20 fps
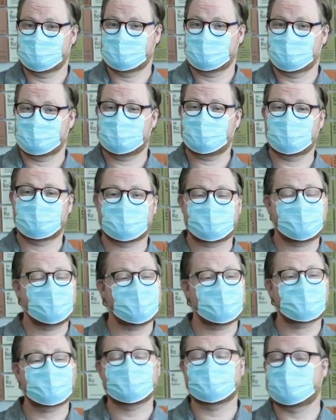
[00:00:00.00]
We're here with
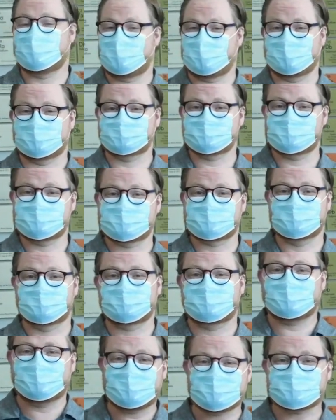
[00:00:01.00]
Canine. She's the
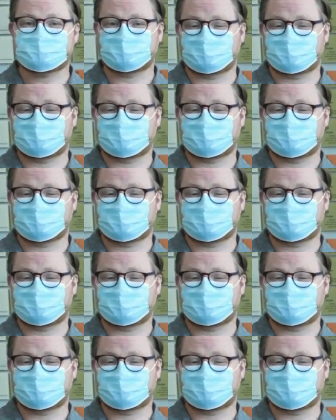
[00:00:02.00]
Vice